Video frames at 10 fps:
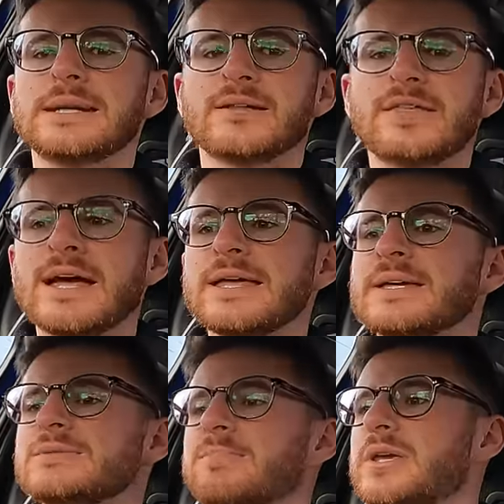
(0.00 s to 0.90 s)
Now that
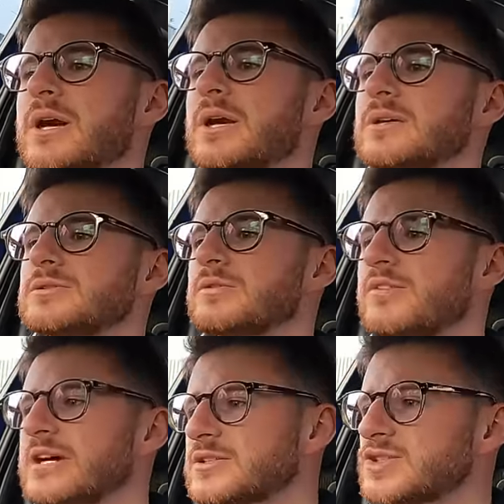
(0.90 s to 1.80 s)
is because
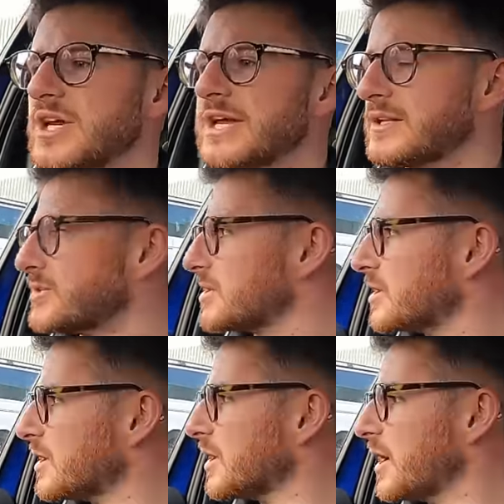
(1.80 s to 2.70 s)
we've had to change
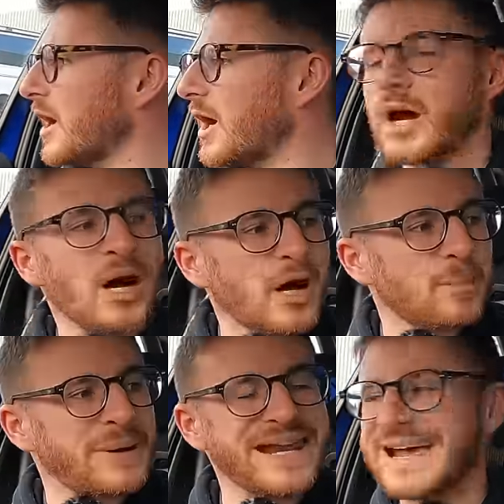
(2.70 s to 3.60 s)
our
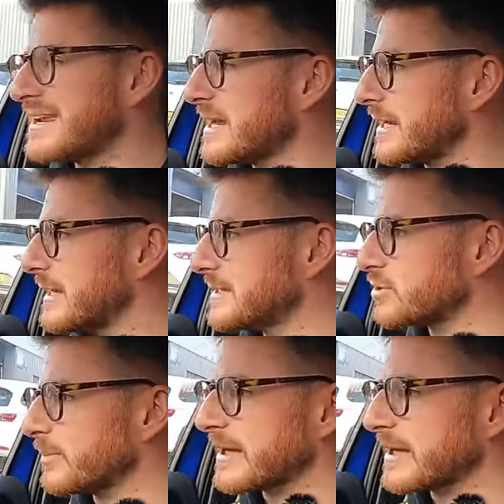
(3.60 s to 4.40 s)
plan a little